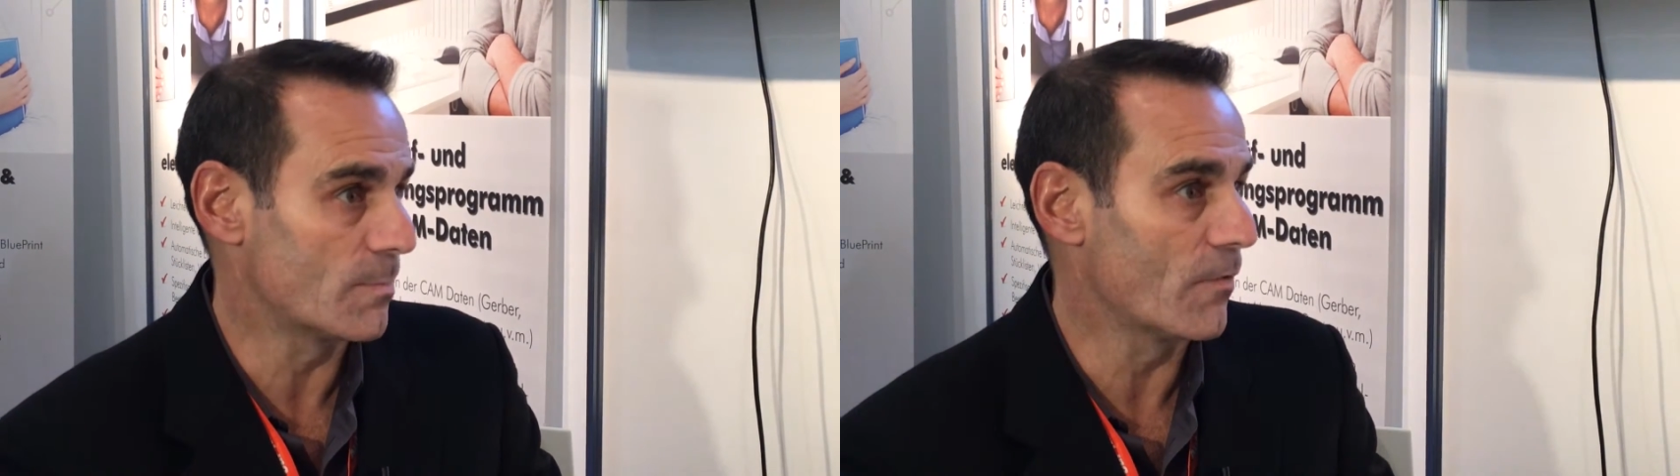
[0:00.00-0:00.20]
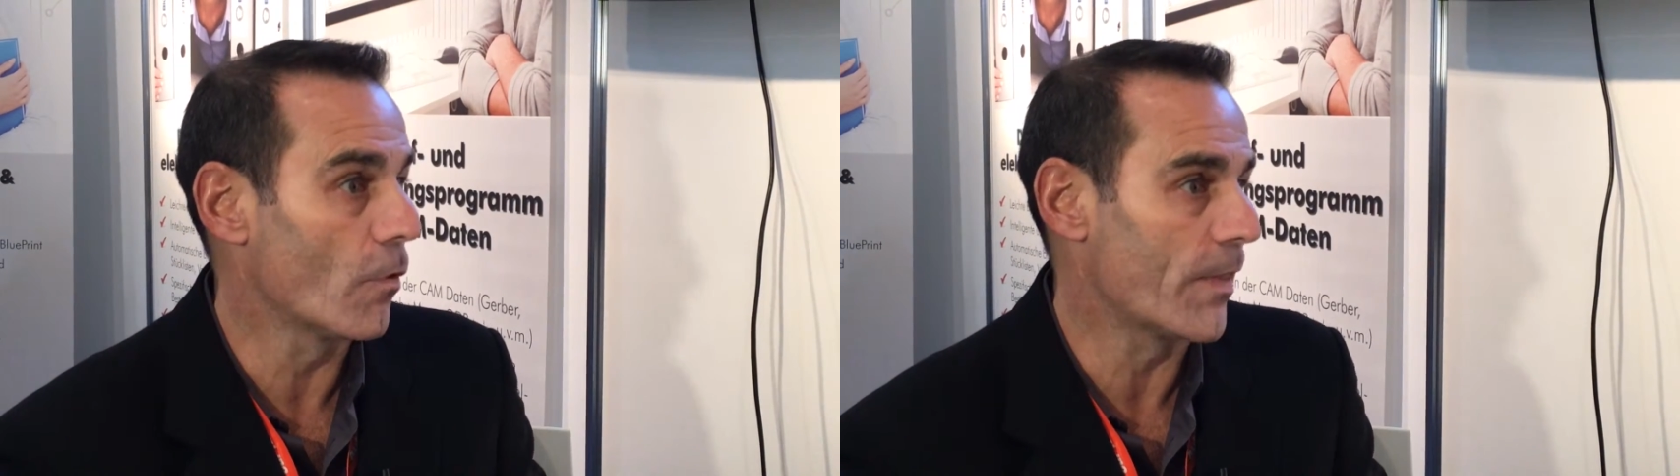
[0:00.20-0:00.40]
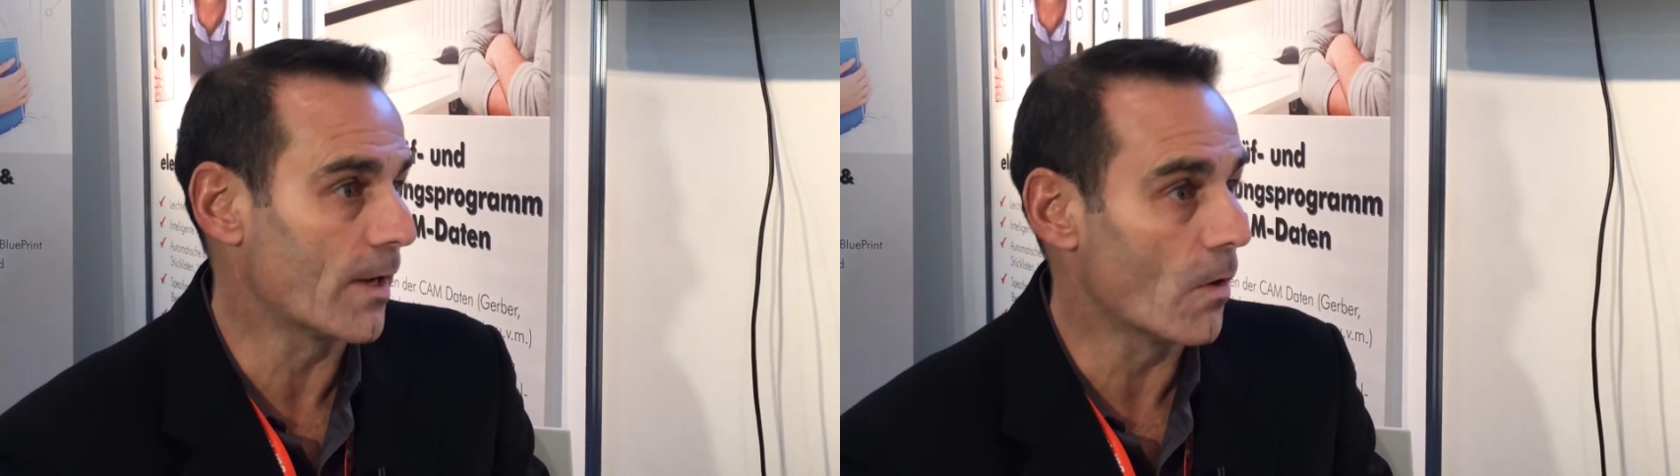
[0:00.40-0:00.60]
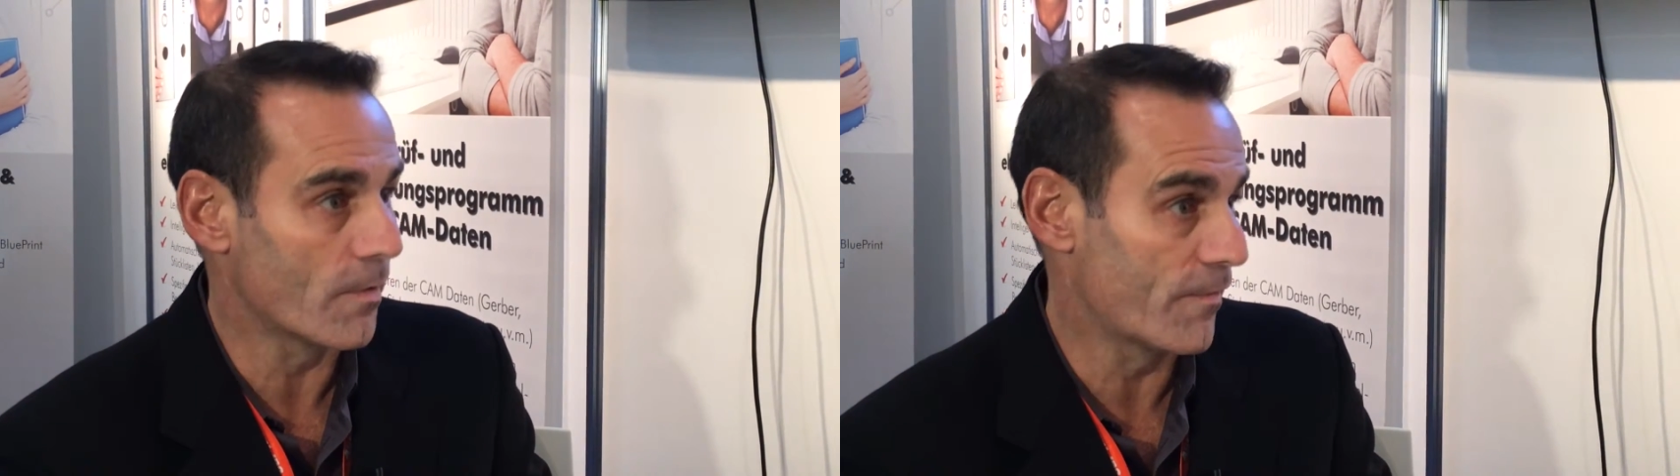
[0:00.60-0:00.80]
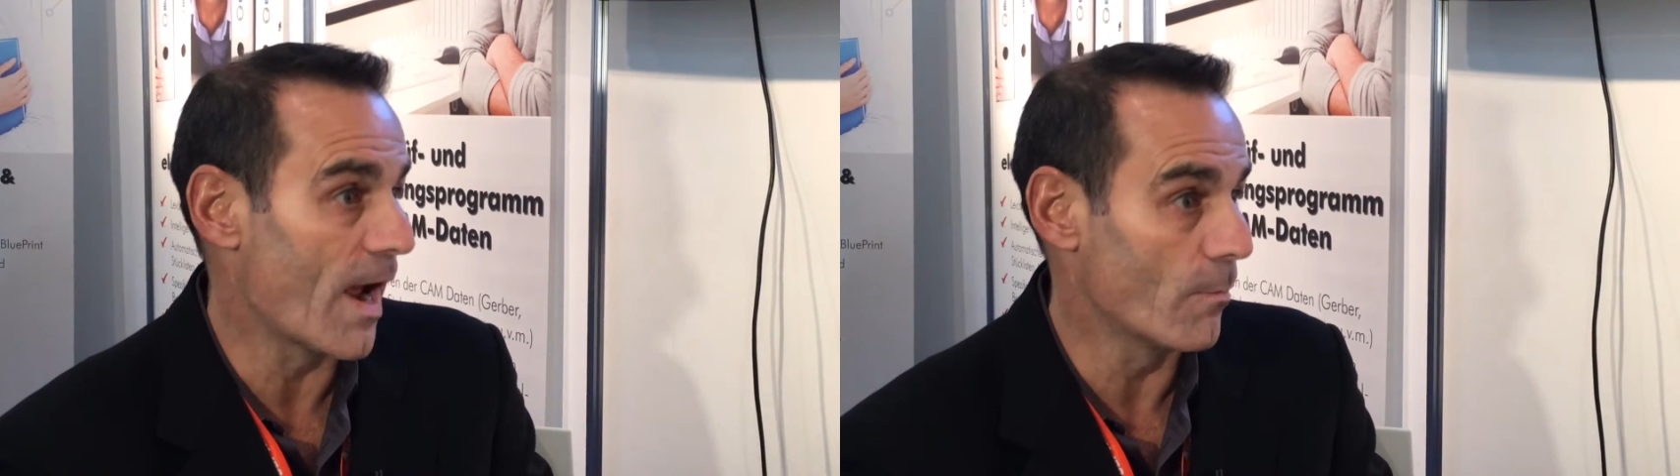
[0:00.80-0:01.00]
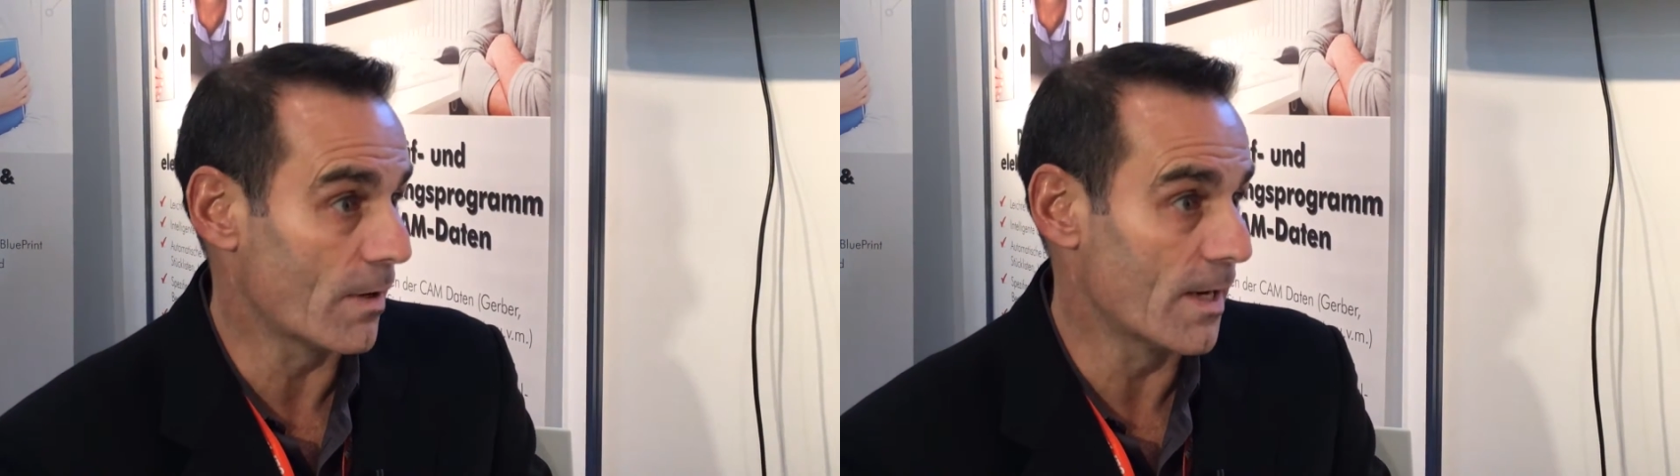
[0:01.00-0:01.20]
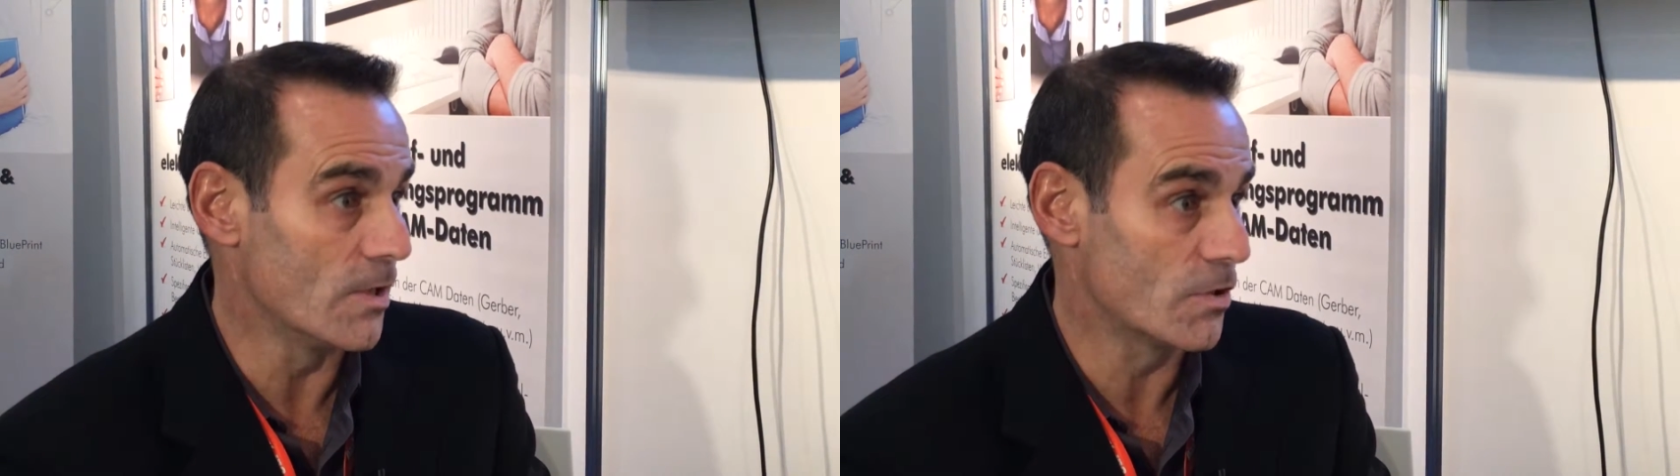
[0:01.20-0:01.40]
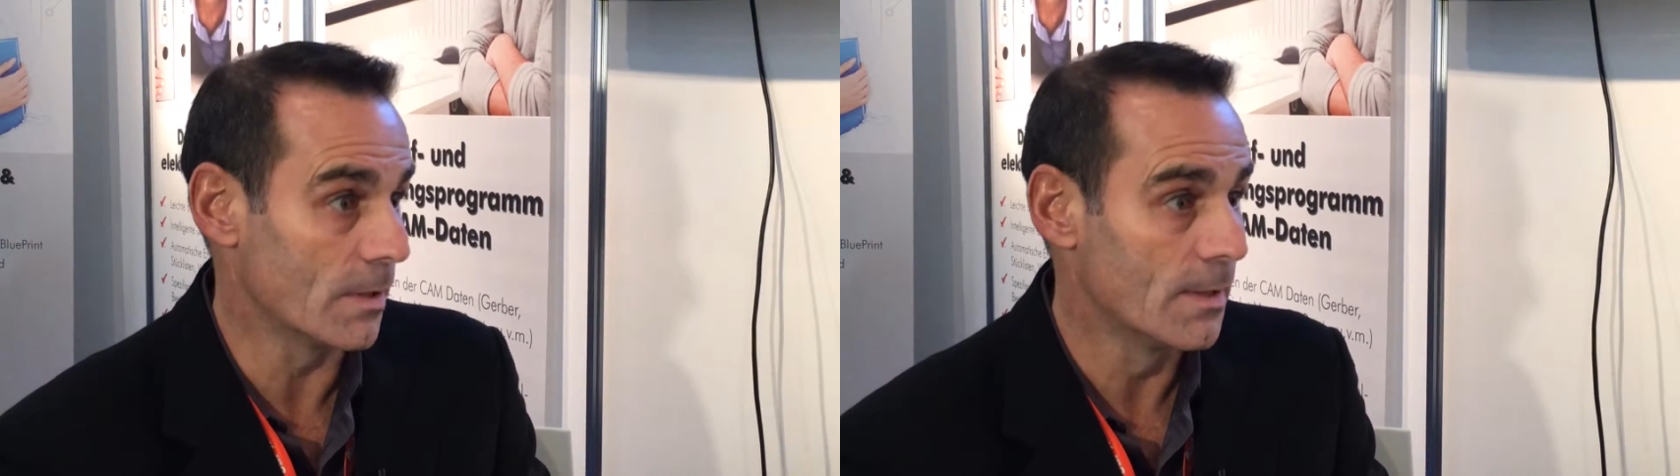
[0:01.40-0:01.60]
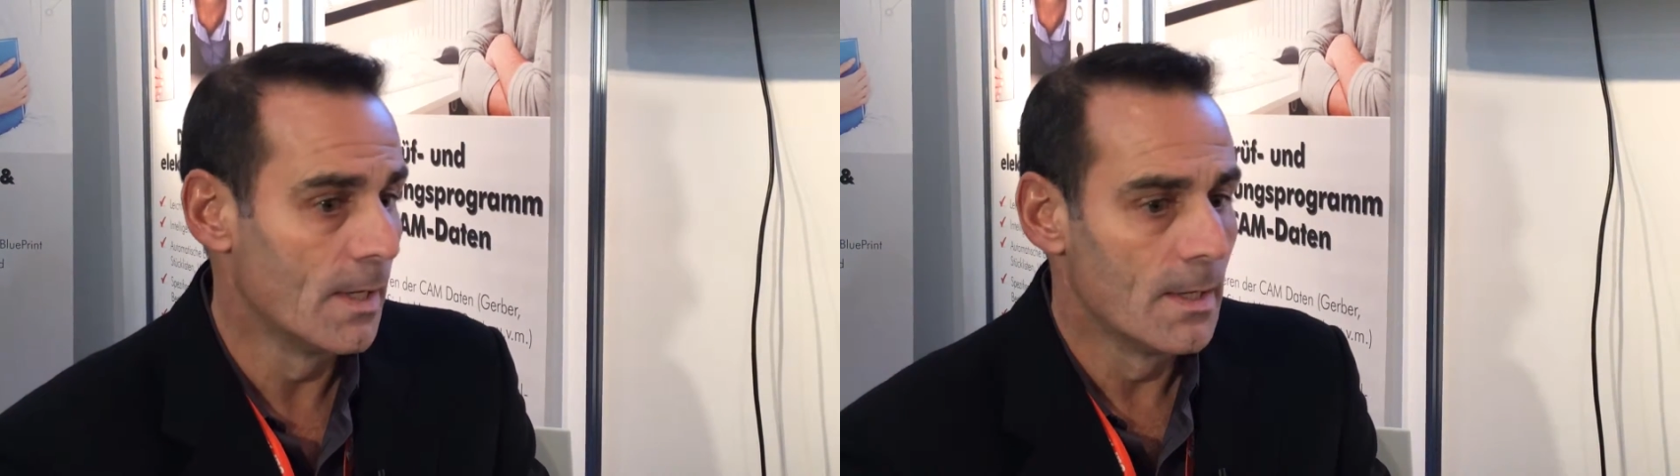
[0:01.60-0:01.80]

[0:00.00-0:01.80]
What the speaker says: before they go to fabrication.